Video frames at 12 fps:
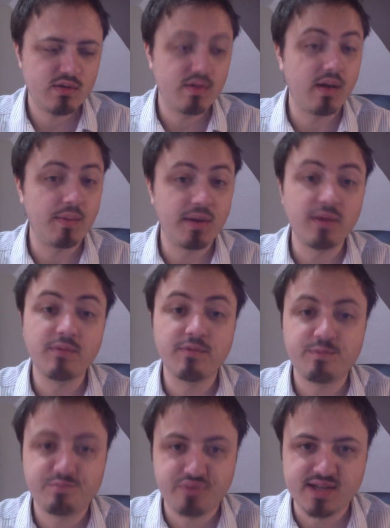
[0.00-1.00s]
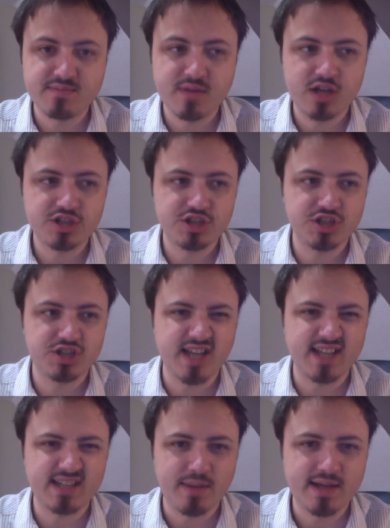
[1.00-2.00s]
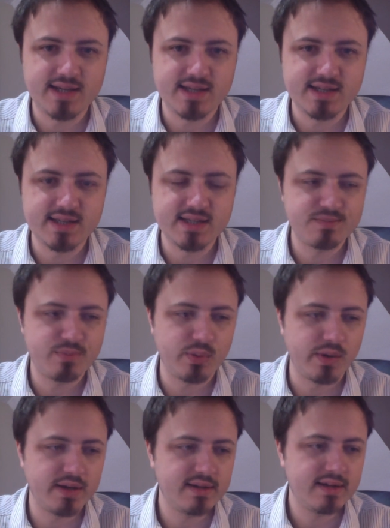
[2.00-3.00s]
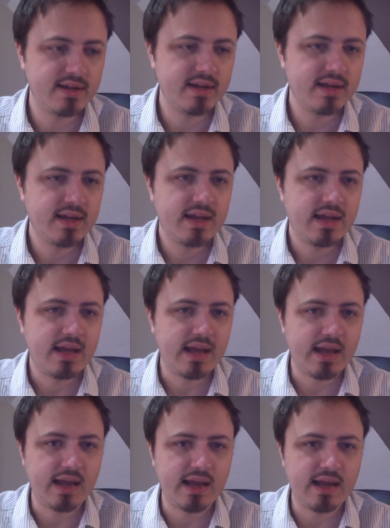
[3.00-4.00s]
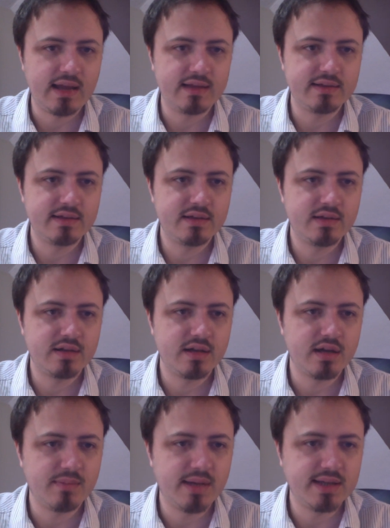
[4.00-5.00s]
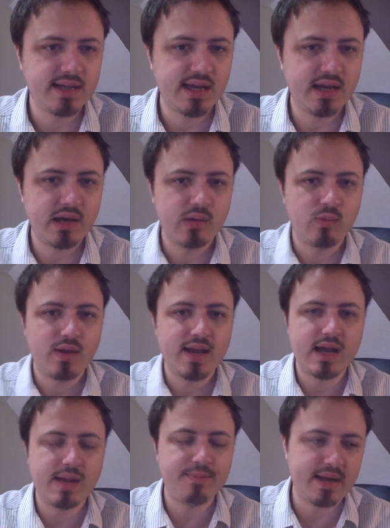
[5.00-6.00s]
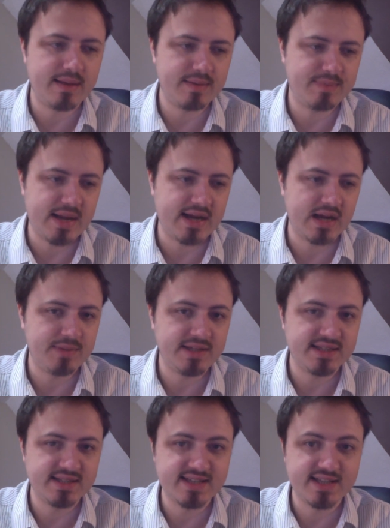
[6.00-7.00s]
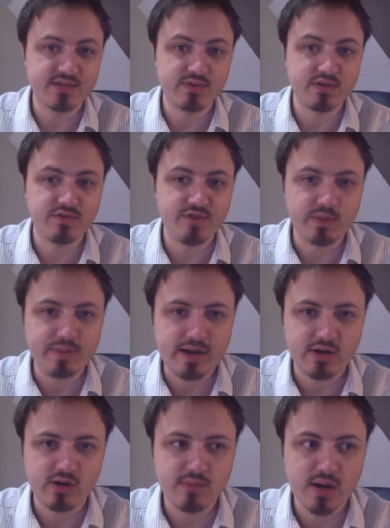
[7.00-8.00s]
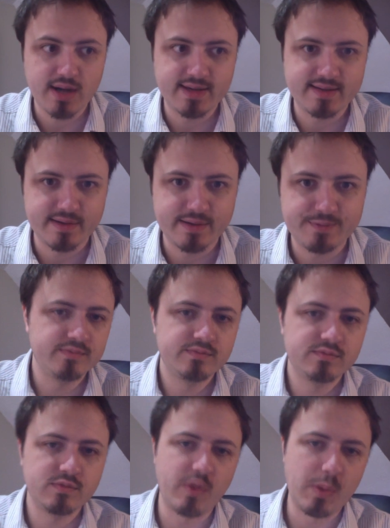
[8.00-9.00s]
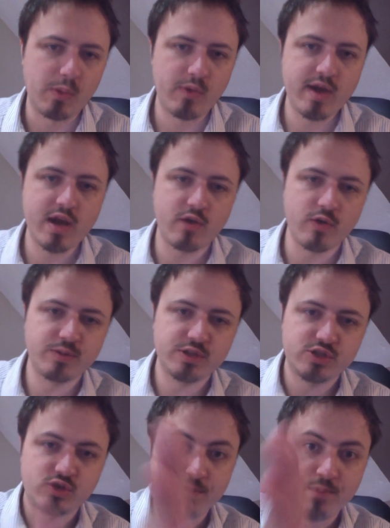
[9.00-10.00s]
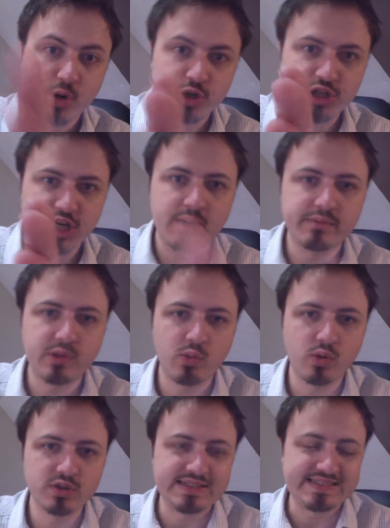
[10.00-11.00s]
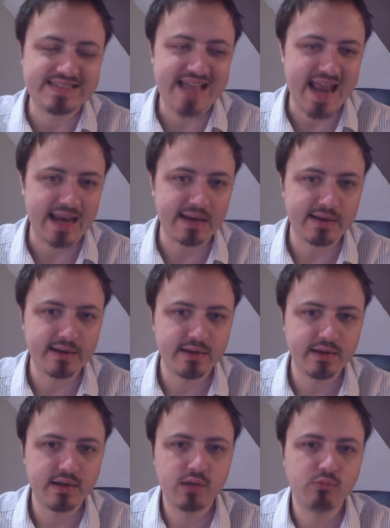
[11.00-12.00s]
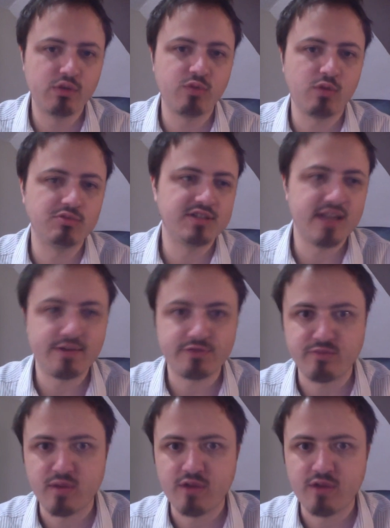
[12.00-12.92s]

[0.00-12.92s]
I mean, pretty much just decimated at this point, and made their way up, back up into the centre of the field, back on my turn. On the regroup, just tried pushing up towards his tank with what was left of my